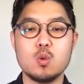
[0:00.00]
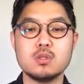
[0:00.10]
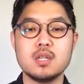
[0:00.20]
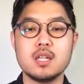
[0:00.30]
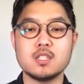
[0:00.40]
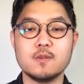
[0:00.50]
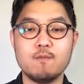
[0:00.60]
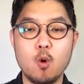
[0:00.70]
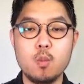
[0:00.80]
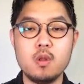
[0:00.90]
Using this
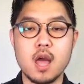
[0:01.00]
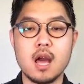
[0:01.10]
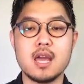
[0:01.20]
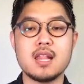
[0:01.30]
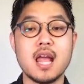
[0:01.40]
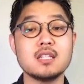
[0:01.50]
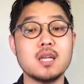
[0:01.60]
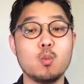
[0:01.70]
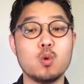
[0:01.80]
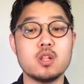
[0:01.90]
formula, it
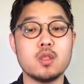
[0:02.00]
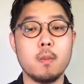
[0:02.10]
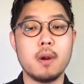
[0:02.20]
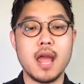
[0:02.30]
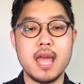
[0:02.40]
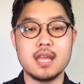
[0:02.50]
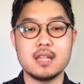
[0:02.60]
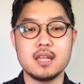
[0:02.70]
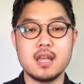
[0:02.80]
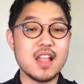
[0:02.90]
ends up with the number
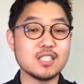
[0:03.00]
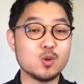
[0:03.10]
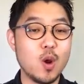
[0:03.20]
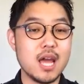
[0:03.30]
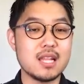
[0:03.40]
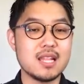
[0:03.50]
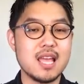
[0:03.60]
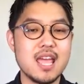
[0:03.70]
8. That's right.